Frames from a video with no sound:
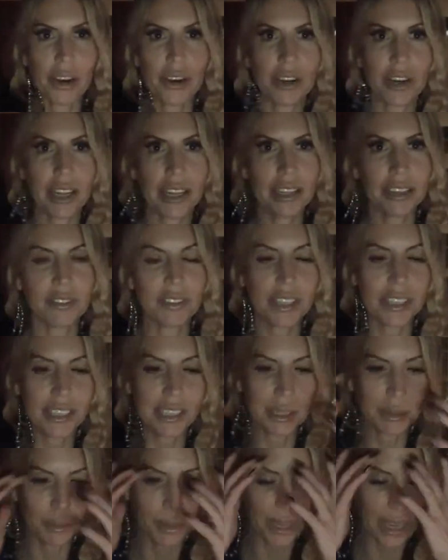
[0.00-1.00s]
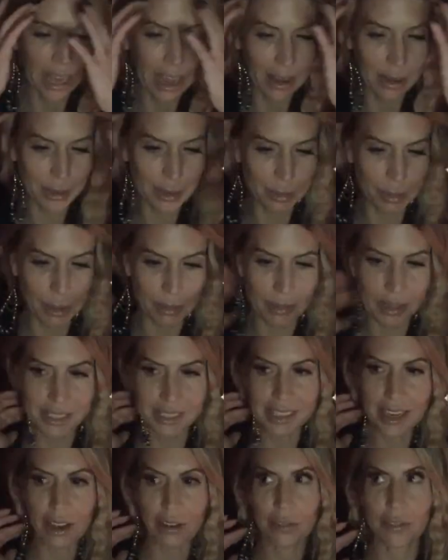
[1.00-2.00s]
and I lived in this big house by
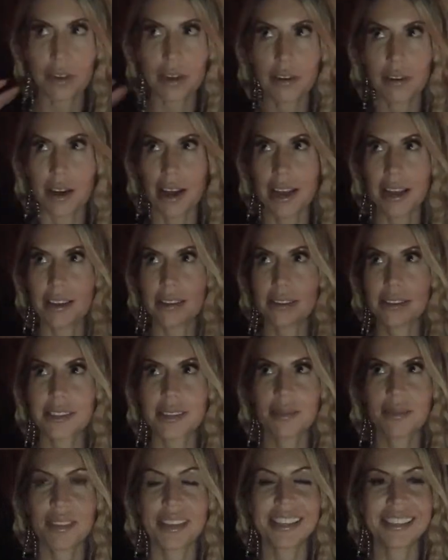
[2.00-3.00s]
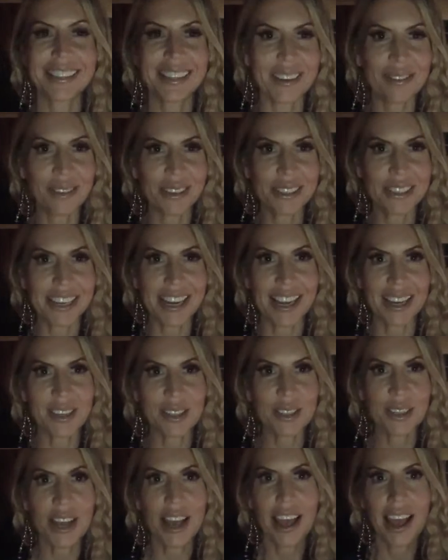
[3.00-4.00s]
myself in Ohio. Some things never change.